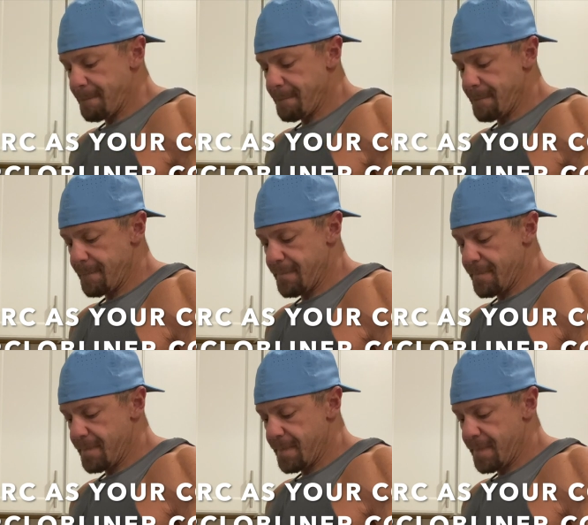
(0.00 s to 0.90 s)

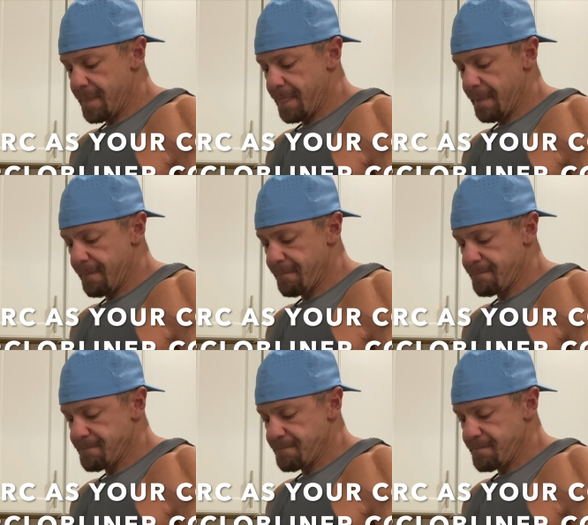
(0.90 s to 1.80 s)

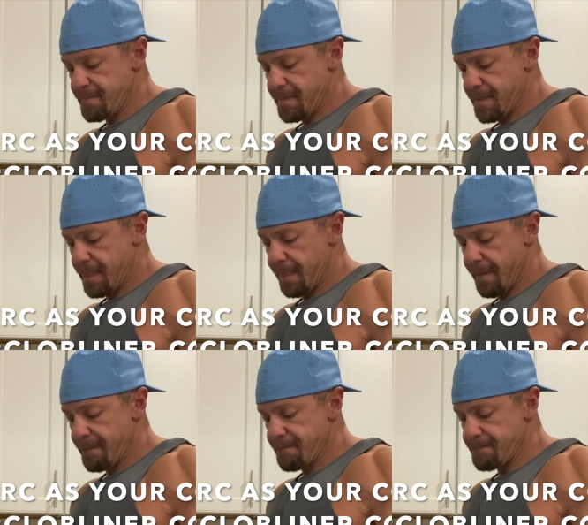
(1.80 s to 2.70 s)

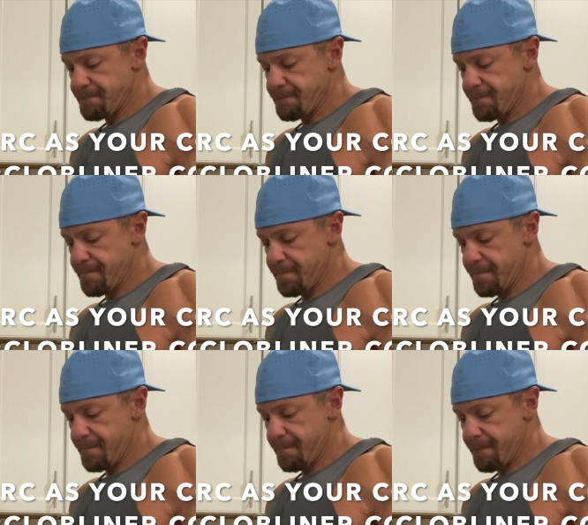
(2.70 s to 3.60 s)

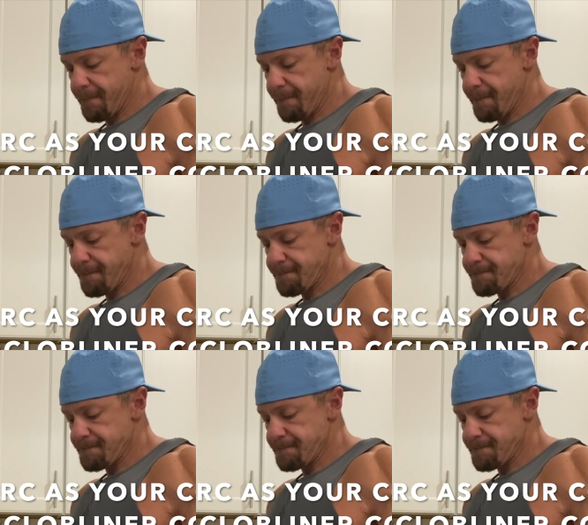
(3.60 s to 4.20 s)
(no one is talking)